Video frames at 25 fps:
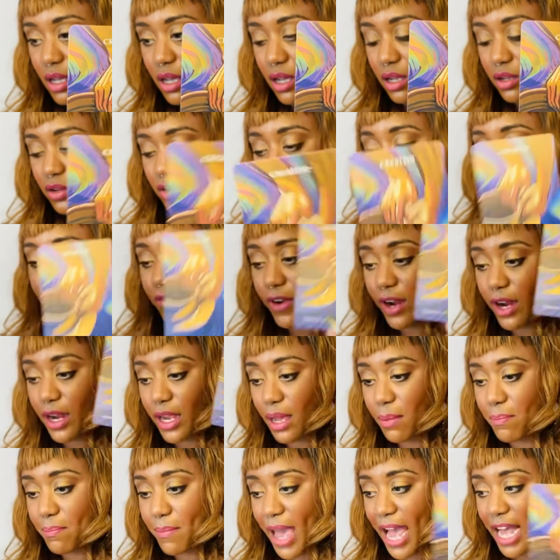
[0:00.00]
You're in a very
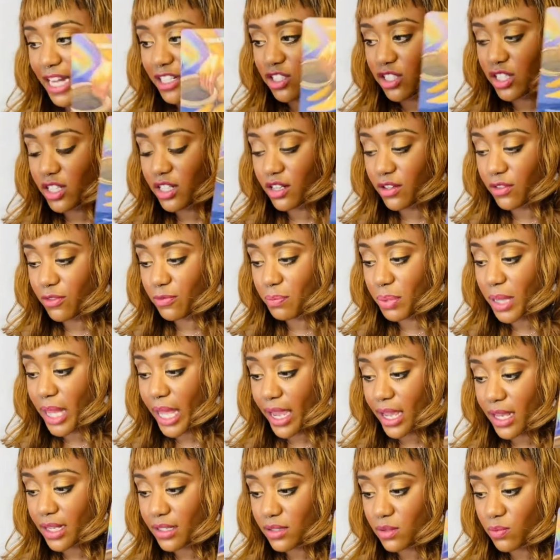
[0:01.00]
imaginative
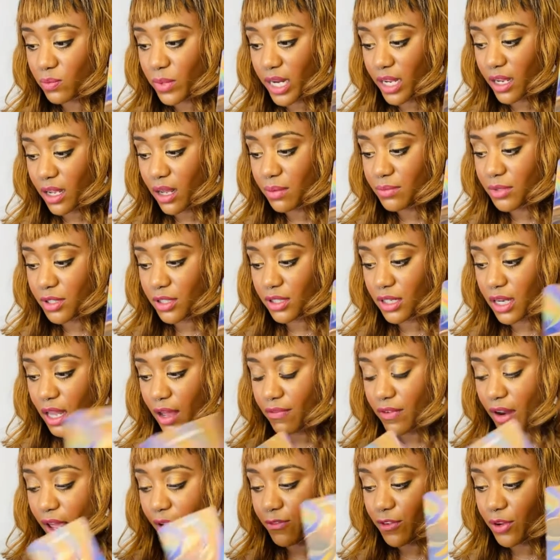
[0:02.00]
place when it comes to your
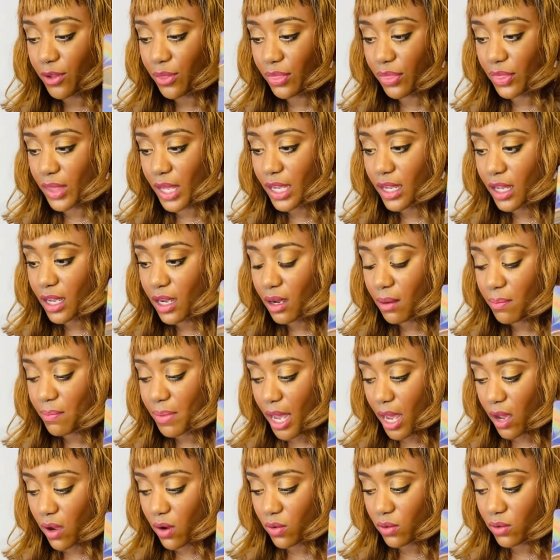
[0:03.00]
love life. You're thinking
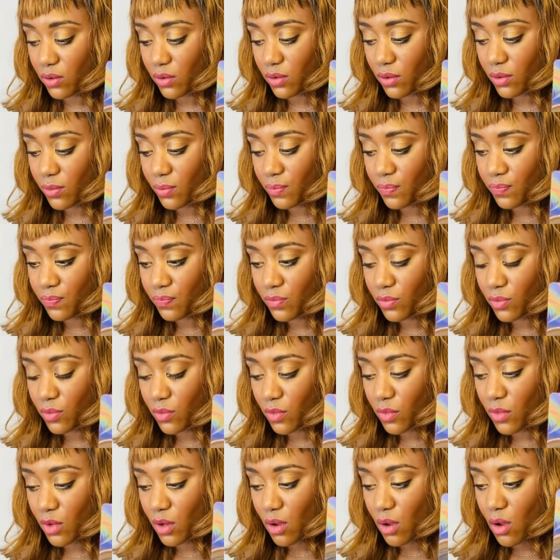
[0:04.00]
about
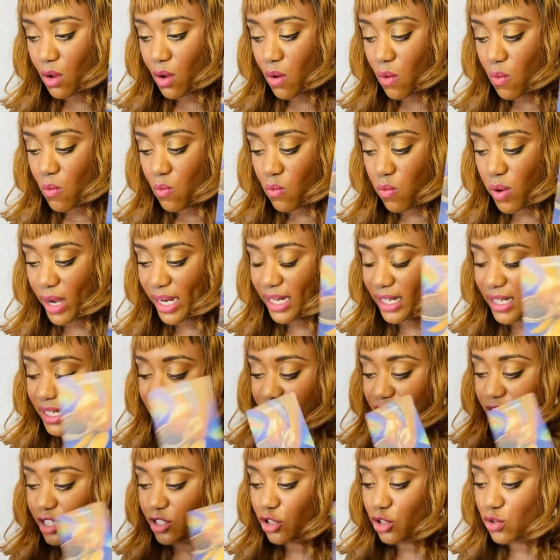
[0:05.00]
what it
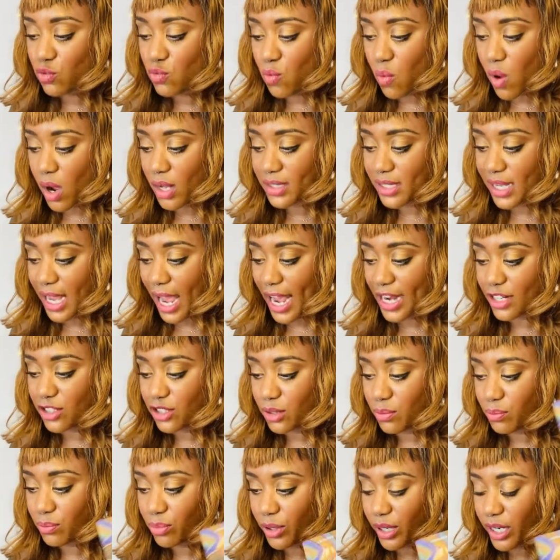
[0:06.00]
is that you want to
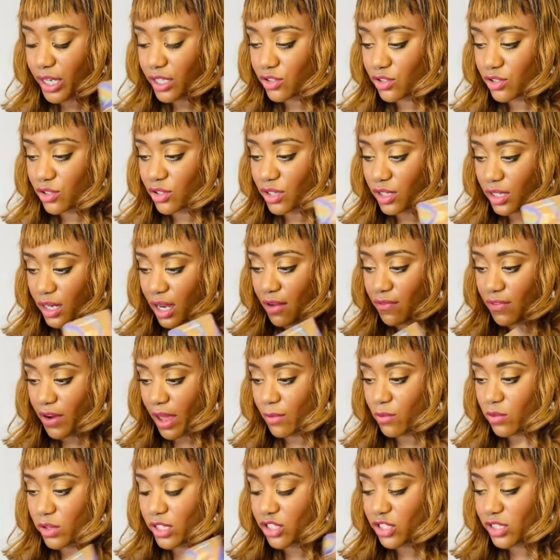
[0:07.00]
actually bring into your love
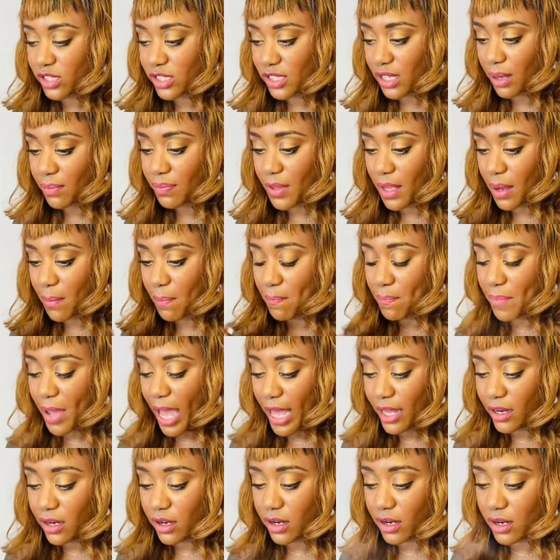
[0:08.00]
life, which is something
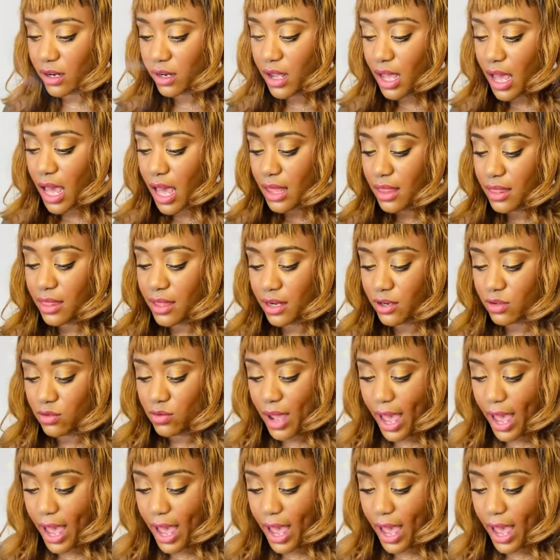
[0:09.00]
better than you